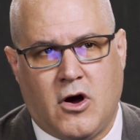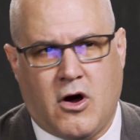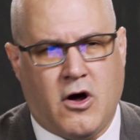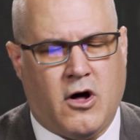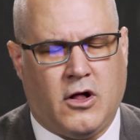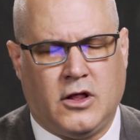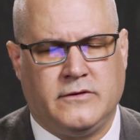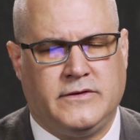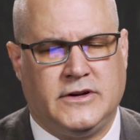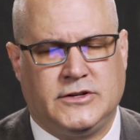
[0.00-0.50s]

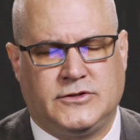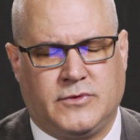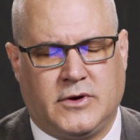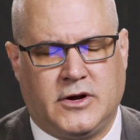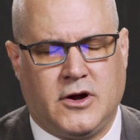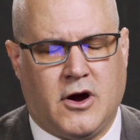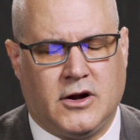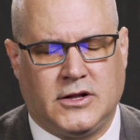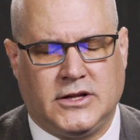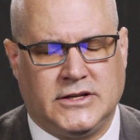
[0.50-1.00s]
All of us,
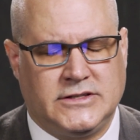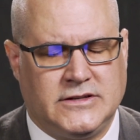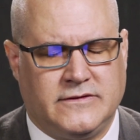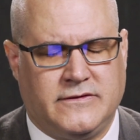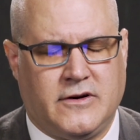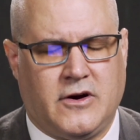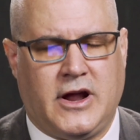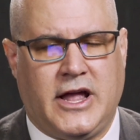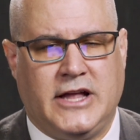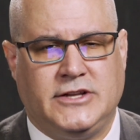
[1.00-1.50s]
regardless
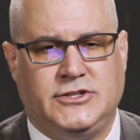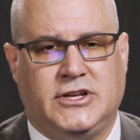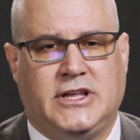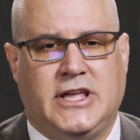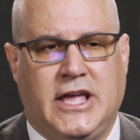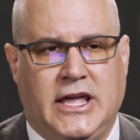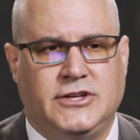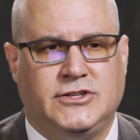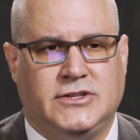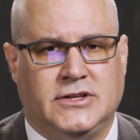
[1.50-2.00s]
of our
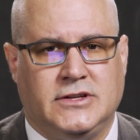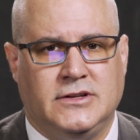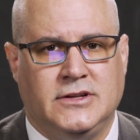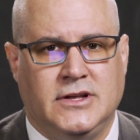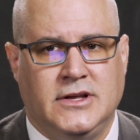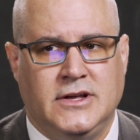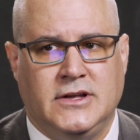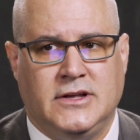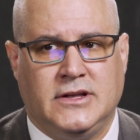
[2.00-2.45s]
education,